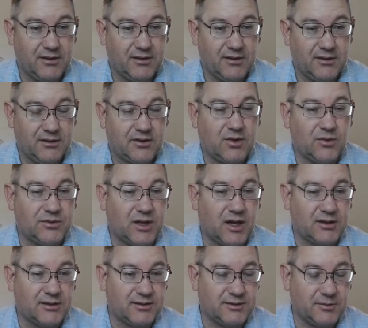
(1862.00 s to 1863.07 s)
to go
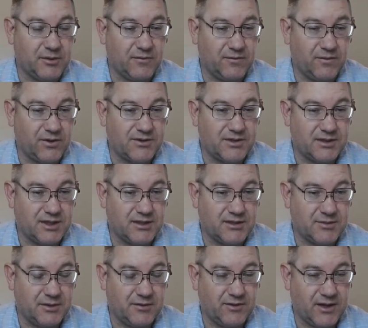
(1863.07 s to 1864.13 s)
talk to someone first and get
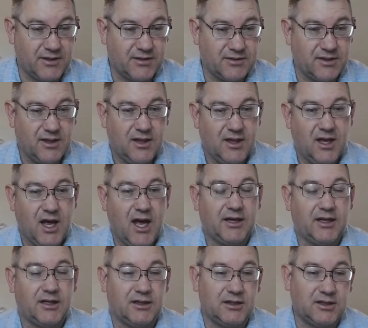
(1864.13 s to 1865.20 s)
some advice, and
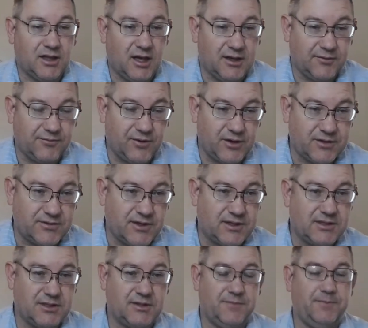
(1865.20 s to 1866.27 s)
a lot of
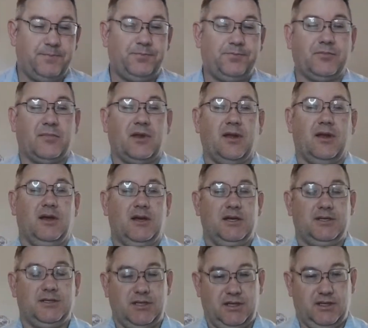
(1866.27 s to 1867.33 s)
frustration.
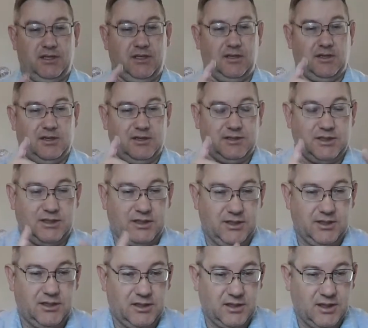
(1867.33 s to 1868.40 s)

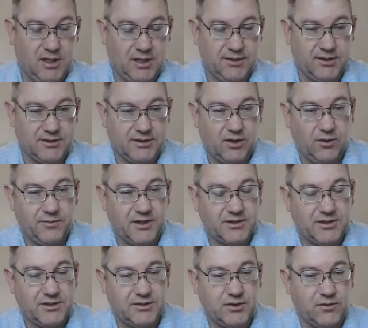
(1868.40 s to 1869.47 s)
She on this home that
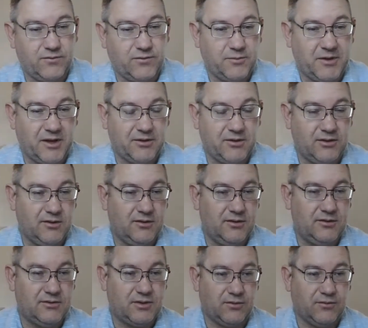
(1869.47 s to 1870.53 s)
she sold for about
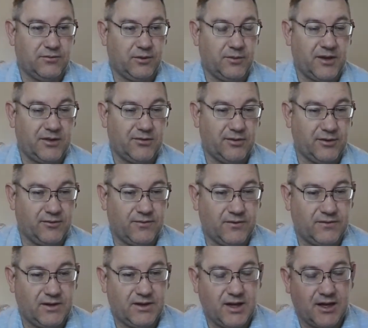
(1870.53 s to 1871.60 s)

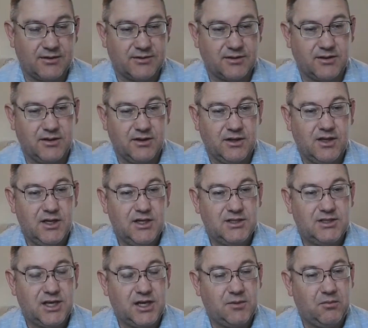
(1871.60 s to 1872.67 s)
$350,000.
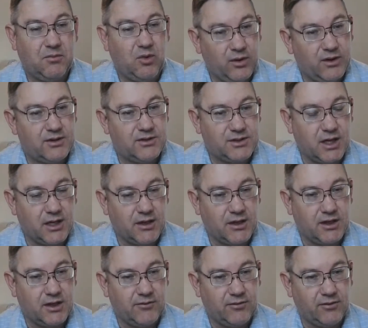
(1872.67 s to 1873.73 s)
She had a mortgage on it
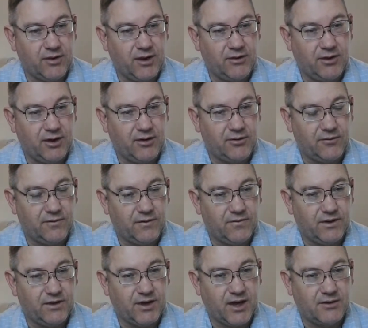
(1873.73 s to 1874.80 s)
of around
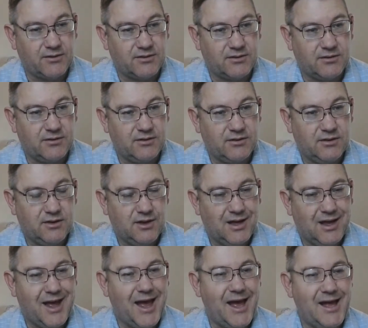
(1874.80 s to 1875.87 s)
$150,000,
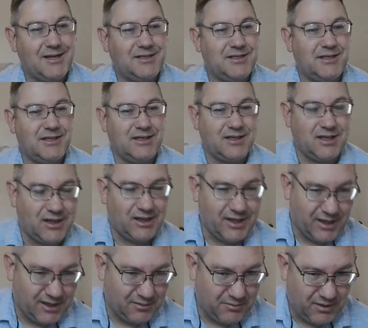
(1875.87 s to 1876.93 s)
and she didn't
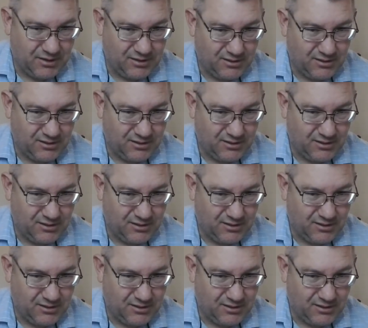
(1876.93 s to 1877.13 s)
claim